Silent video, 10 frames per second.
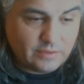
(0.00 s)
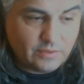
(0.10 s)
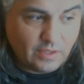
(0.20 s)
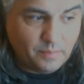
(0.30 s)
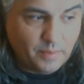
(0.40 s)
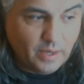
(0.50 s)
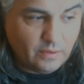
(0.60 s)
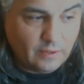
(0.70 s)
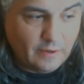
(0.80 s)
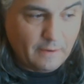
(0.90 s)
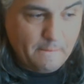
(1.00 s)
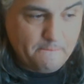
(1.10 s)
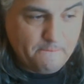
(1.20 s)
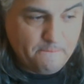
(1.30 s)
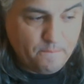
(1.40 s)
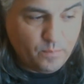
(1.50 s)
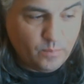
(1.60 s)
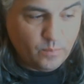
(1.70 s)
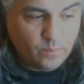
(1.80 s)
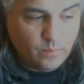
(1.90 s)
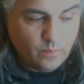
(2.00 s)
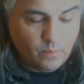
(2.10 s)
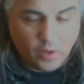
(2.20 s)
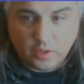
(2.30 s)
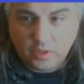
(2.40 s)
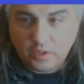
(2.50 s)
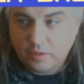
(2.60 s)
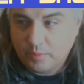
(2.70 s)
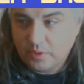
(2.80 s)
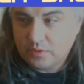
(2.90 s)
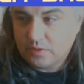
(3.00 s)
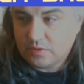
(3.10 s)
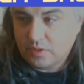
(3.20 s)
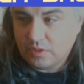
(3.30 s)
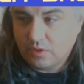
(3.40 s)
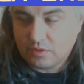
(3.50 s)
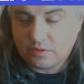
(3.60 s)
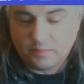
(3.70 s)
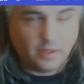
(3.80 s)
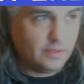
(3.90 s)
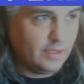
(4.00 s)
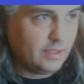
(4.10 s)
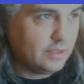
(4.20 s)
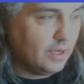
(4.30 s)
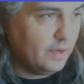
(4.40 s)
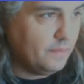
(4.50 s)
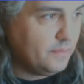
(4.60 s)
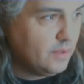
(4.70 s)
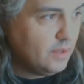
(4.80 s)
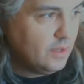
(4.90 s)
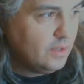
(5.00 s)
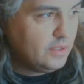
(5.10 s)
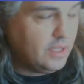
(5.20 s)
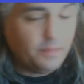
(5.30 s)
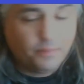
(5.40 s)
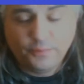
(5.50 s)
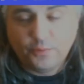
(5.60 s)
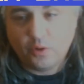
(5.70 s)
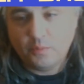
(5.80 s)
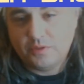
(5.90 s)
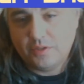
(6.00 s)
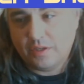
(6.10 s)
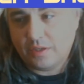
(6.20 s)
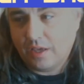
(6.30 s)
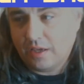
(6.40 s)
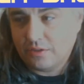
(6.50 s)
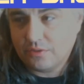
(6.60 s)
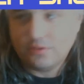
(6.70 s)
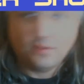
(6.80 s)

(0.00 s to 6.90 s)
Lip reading: thing about marketing your business, and he talks about like key performance indicators.